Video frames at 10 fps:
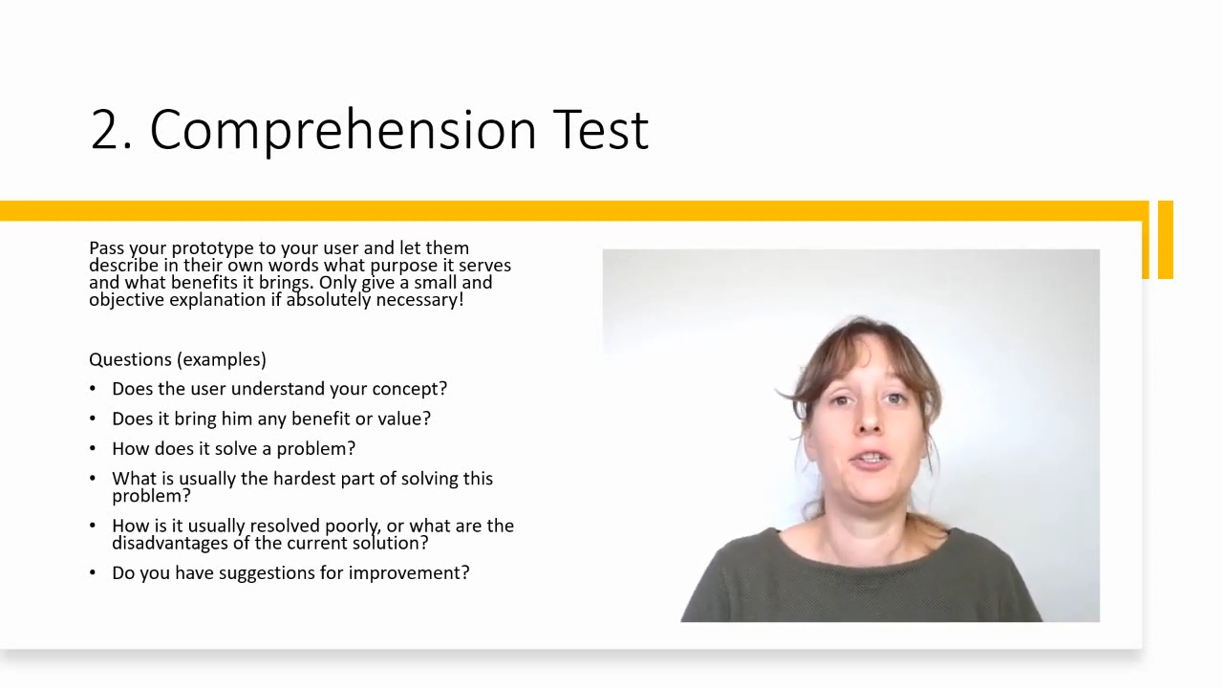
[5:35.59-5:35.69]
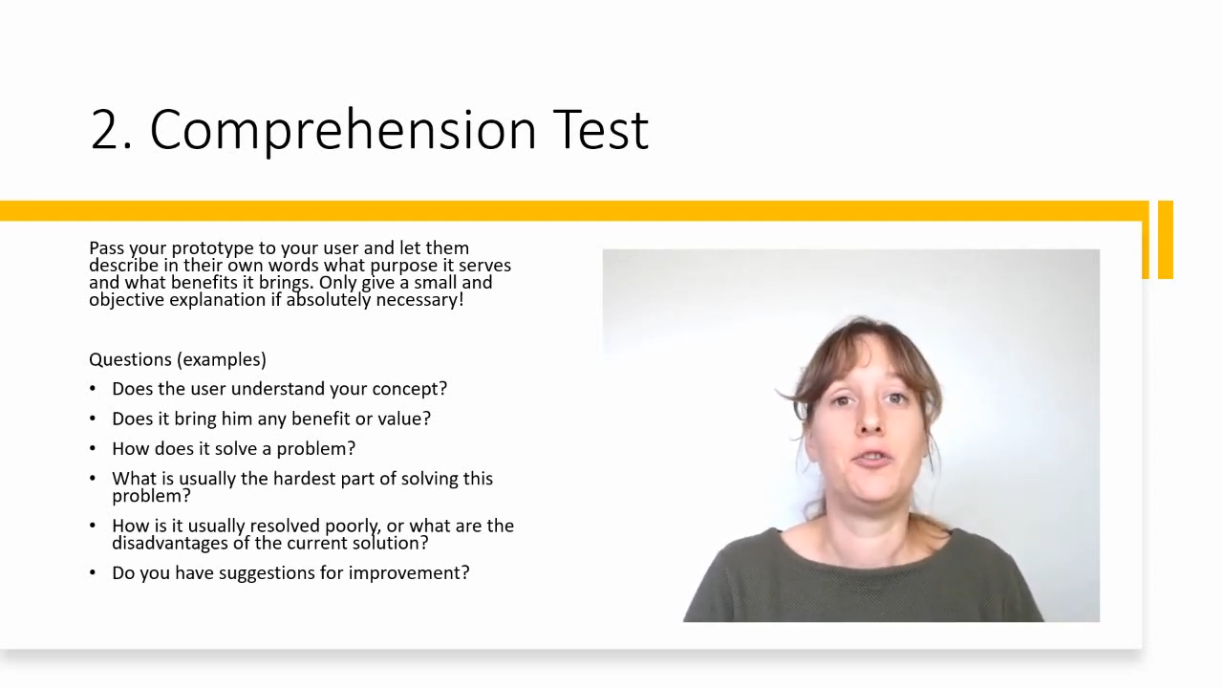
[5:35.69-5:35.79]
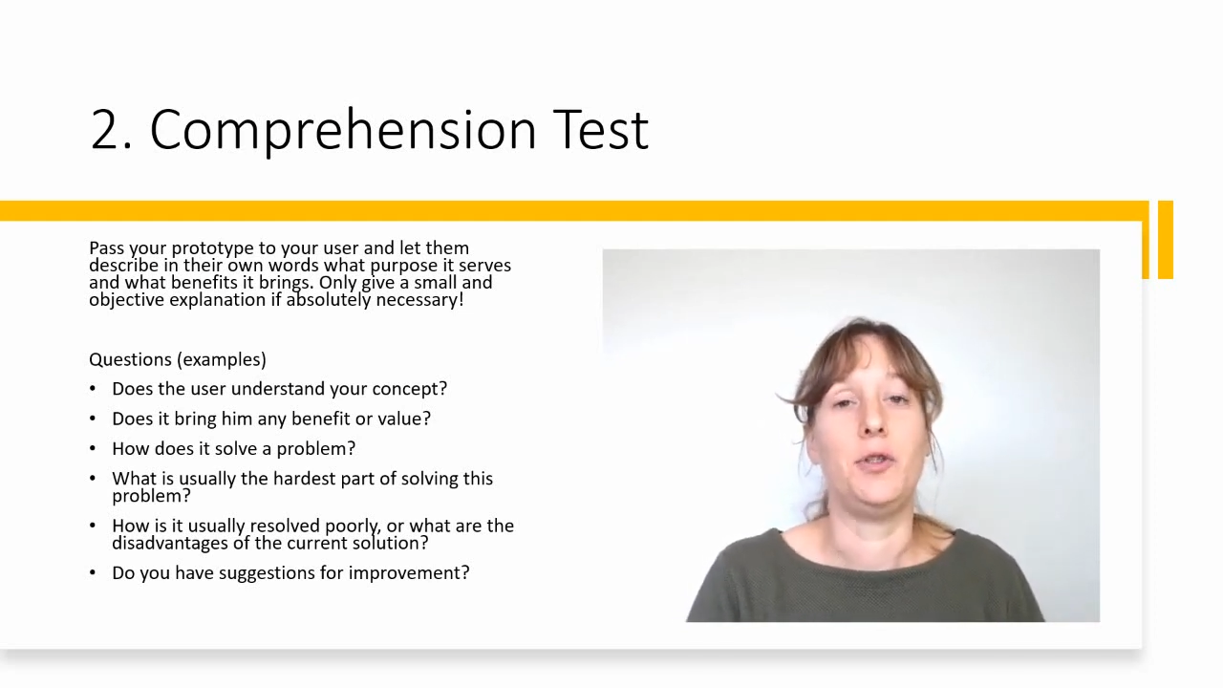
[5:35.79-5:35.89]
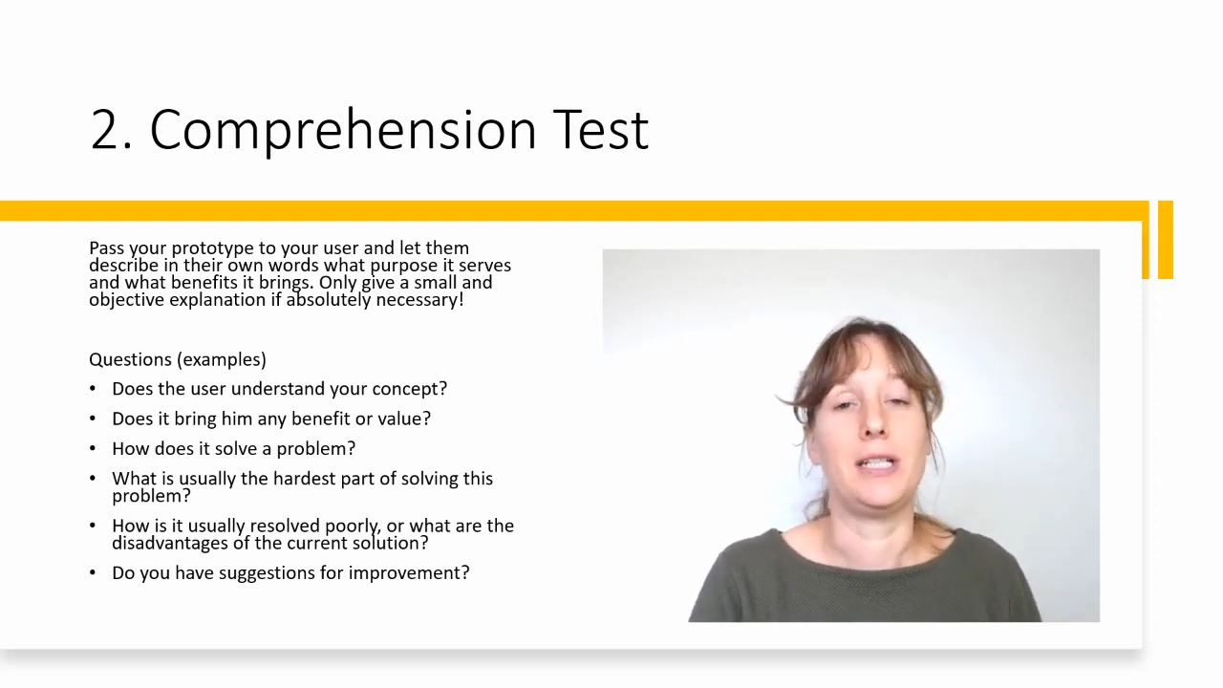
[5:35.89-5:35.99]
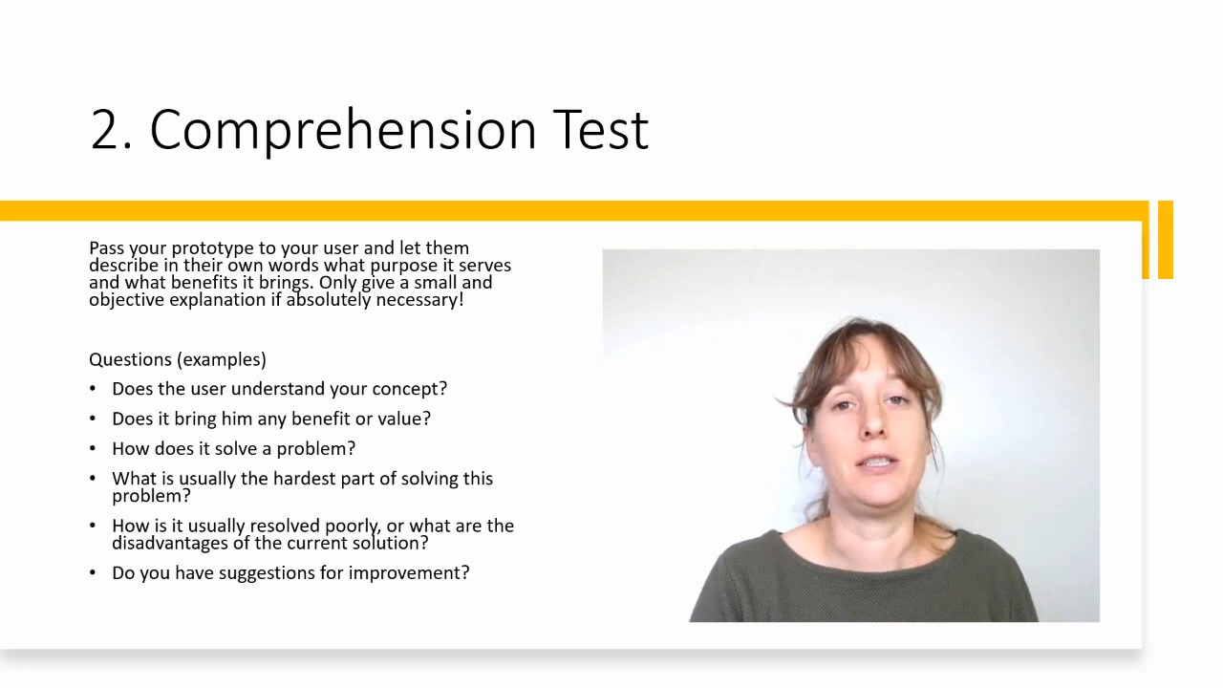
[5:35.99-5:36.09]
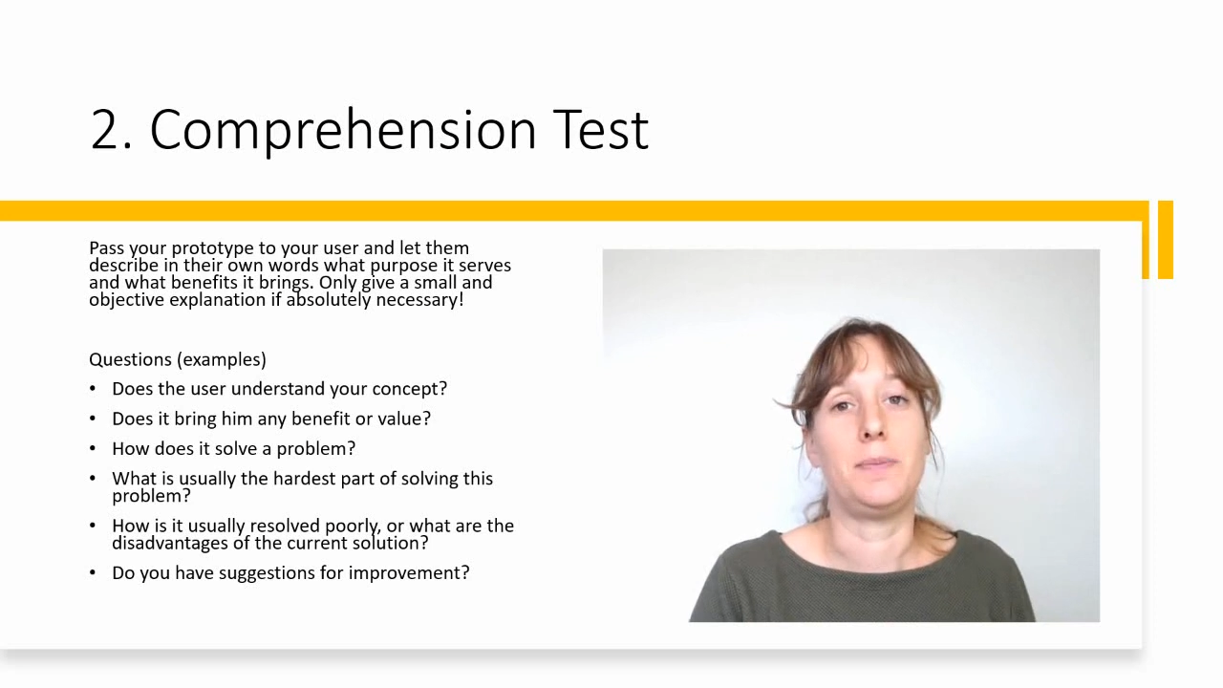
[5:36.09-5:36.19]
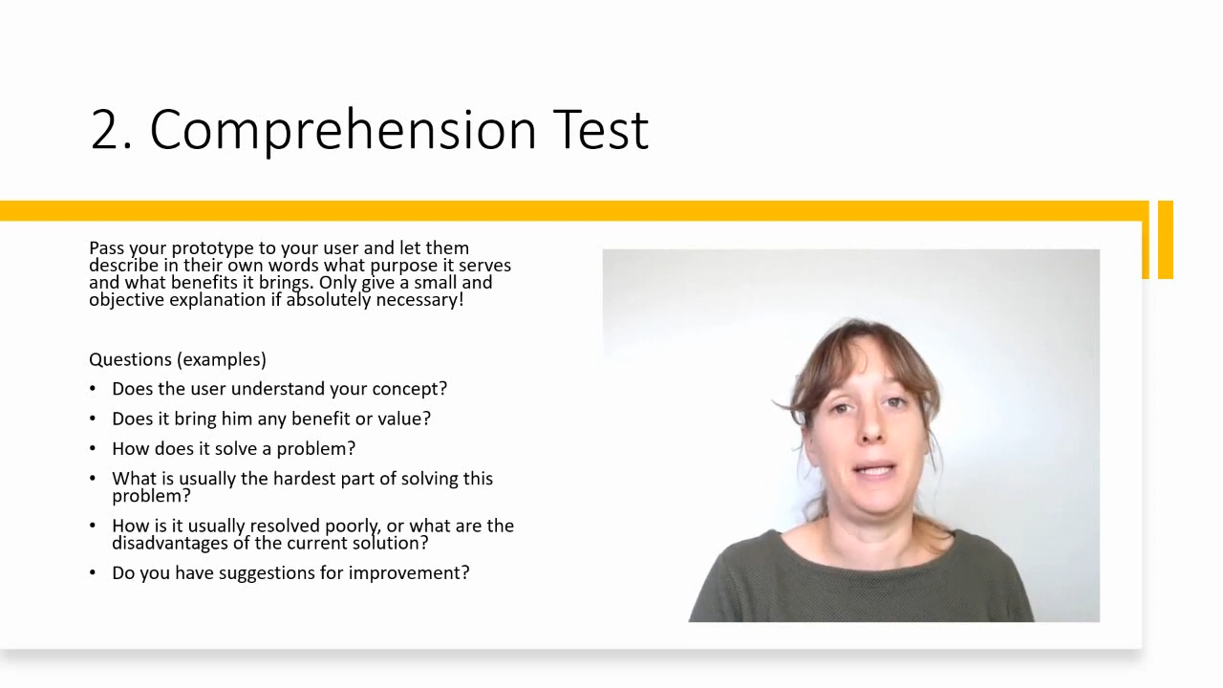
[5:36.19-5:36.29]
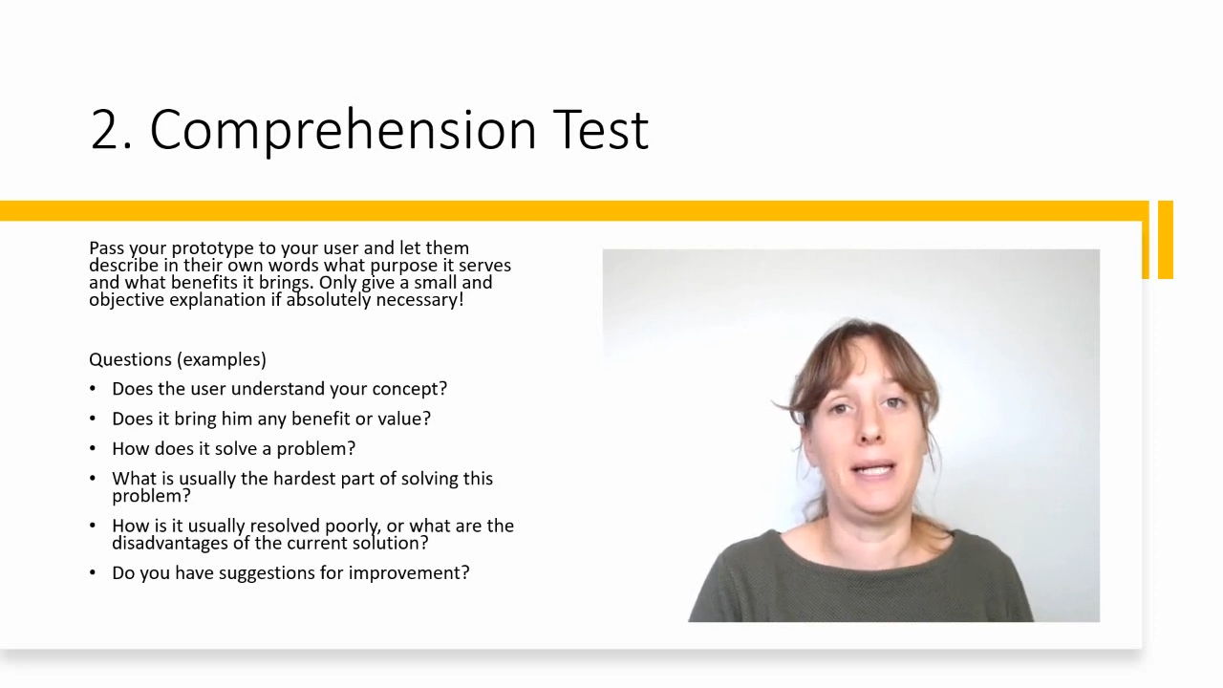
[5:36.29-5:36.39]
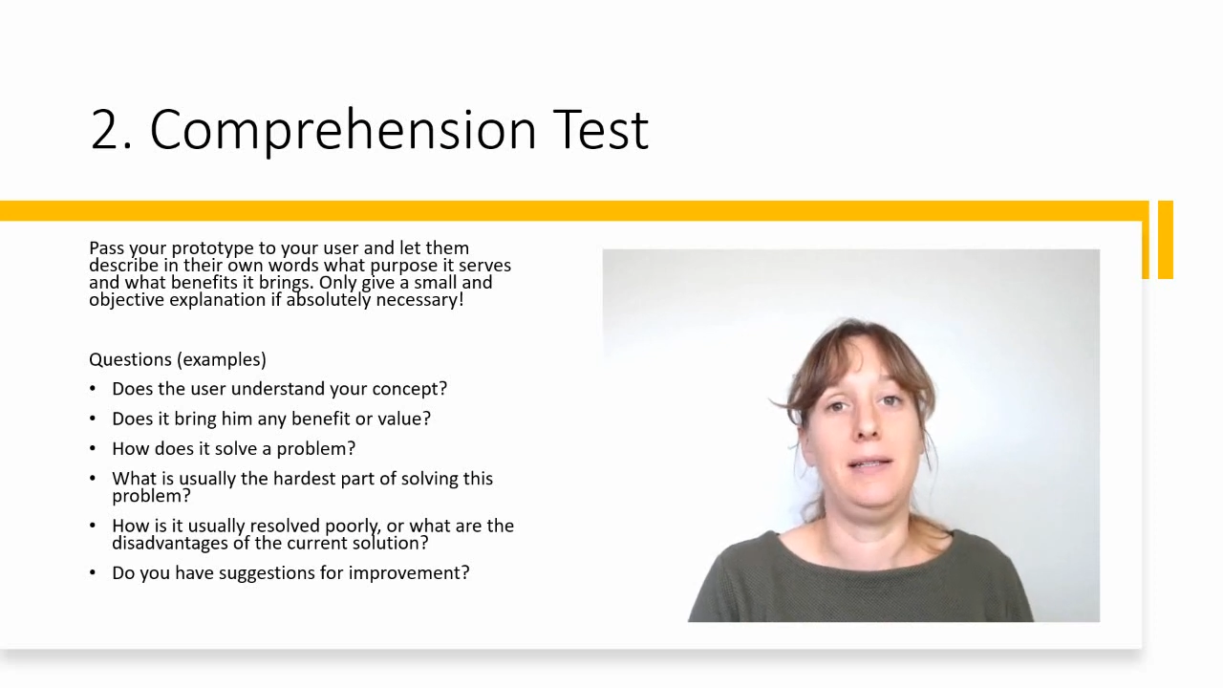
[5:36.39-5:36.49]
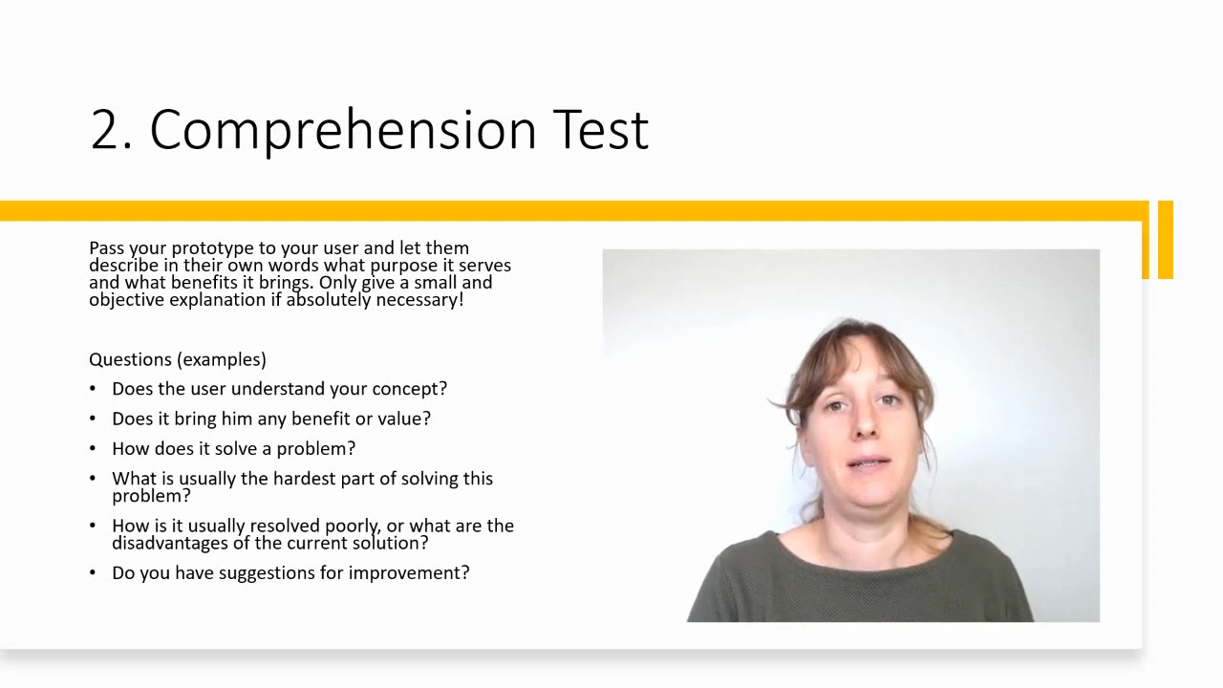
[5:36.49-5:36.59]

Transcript: to explain